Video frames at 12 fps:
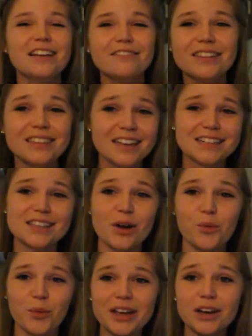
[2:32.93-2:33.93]
even things
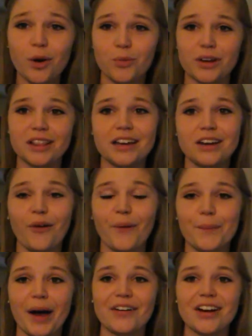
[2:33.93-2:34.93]
that we don't really
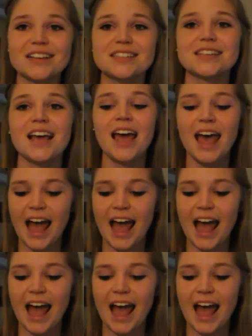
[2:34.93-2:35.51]
know about us.